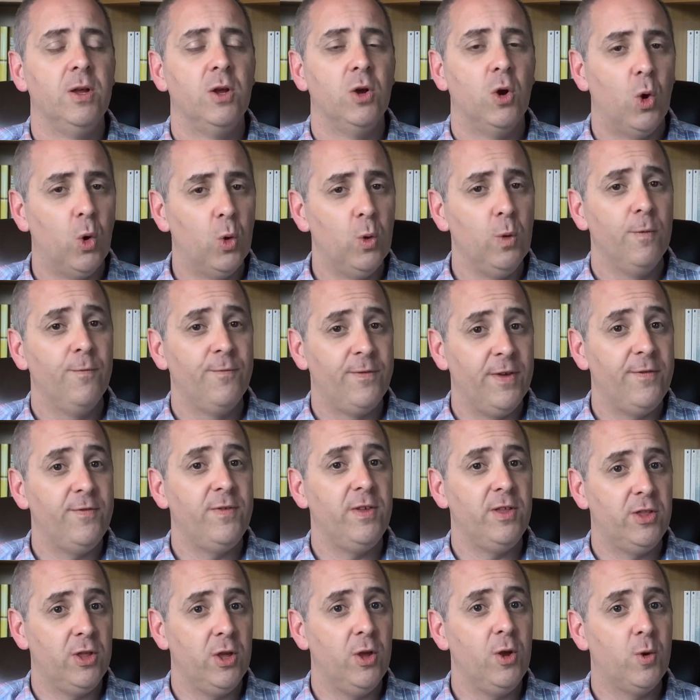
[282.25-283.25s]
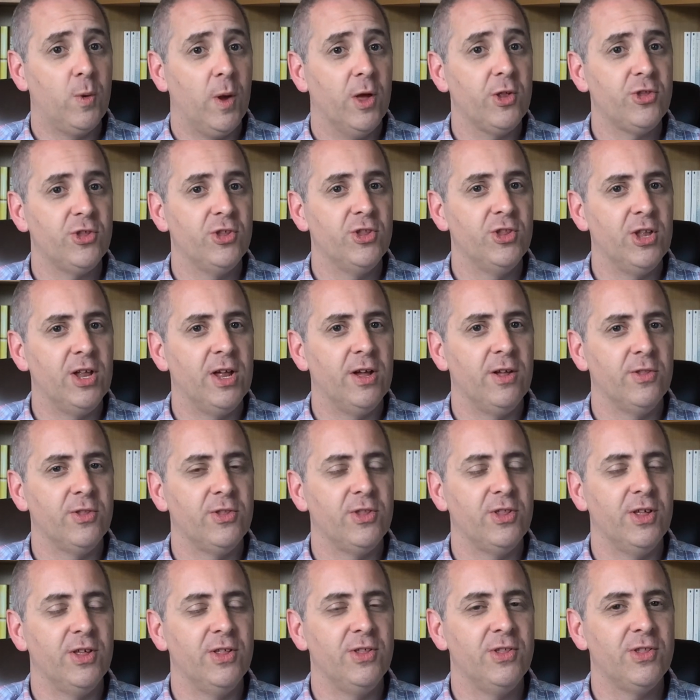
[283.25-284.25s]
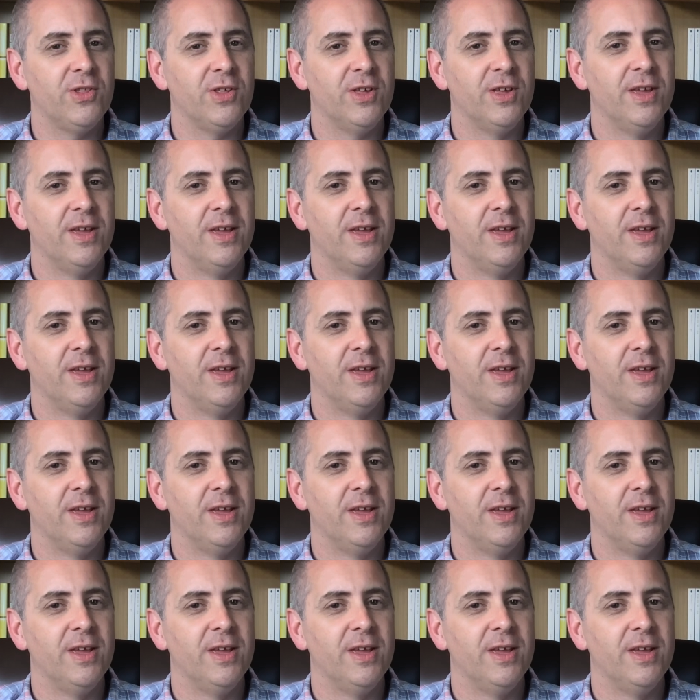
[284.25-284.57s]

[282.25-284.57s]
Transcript: all 52 questions and answers,